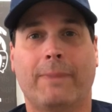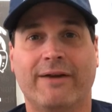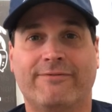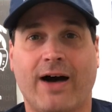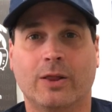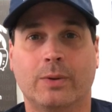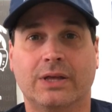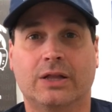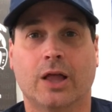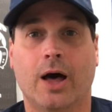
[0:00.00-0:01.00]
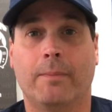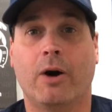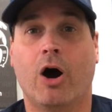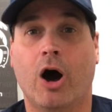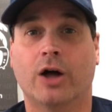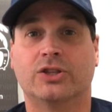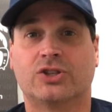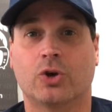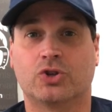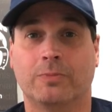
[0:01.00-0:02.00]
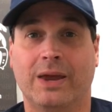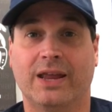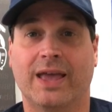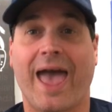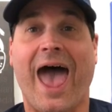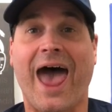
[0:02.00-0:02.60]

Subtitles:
by following the club on social media